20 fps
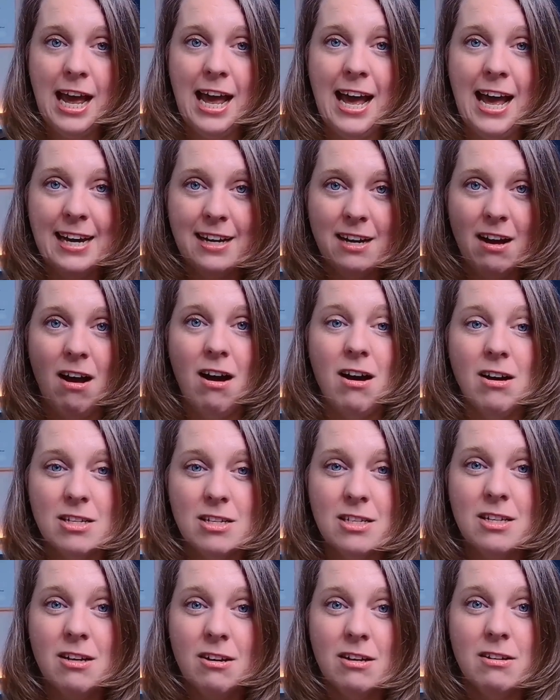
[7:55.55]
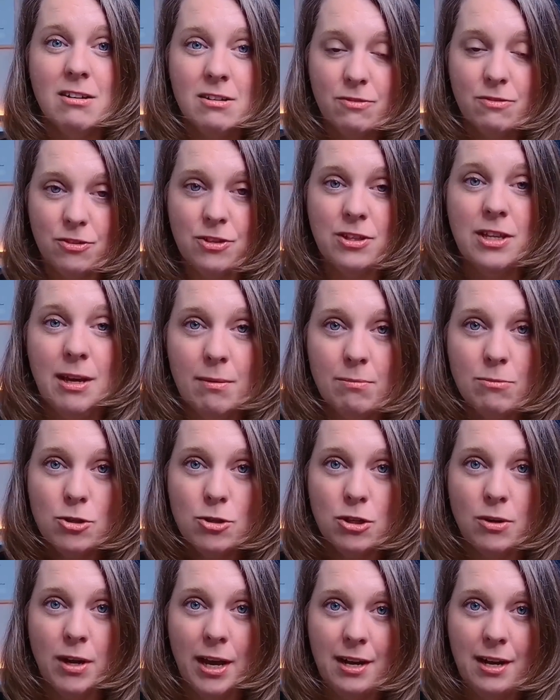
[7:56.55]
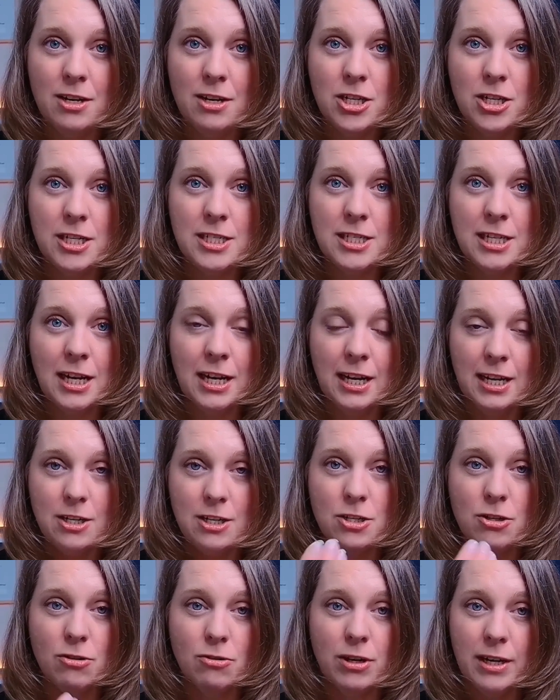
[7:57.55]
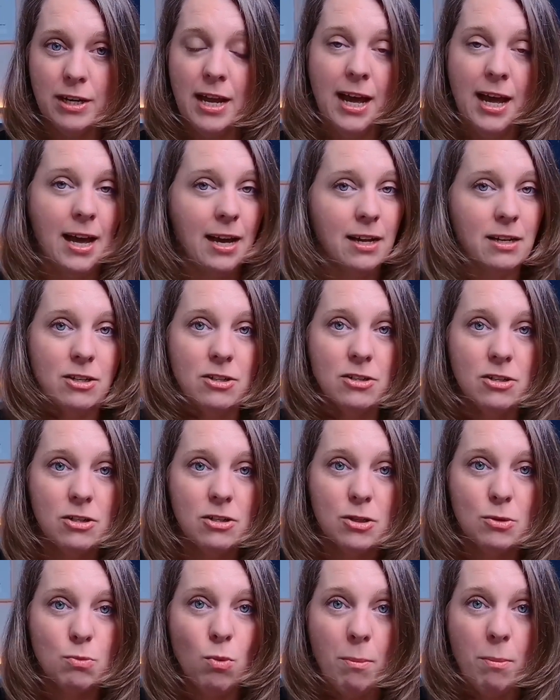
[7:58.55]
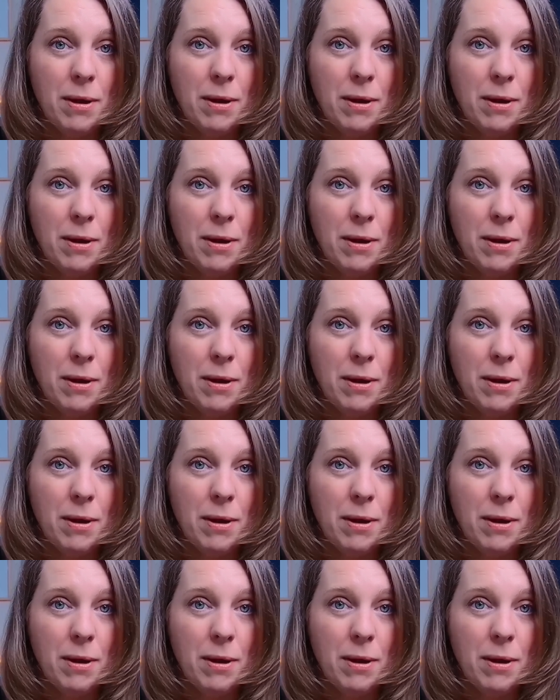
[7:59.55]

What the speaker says: and ask for them to energetically join and swap